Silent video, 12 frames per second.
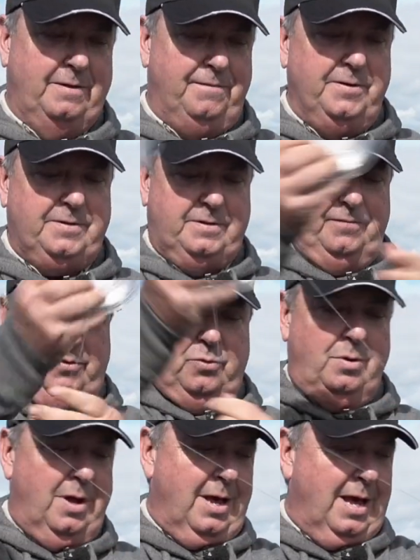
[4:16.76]
first of
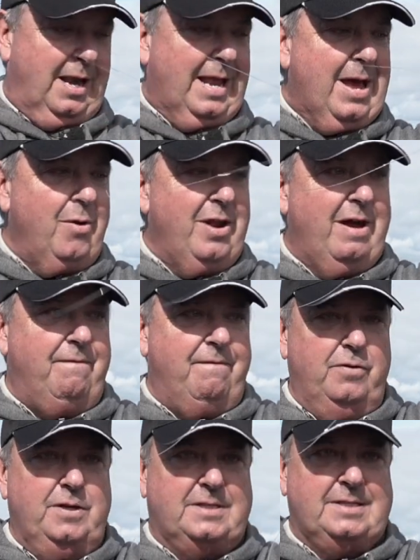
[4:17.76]
all, allow enough
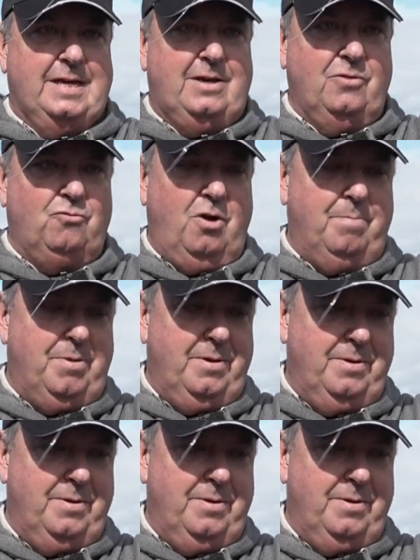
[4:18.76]
for your sinker drop.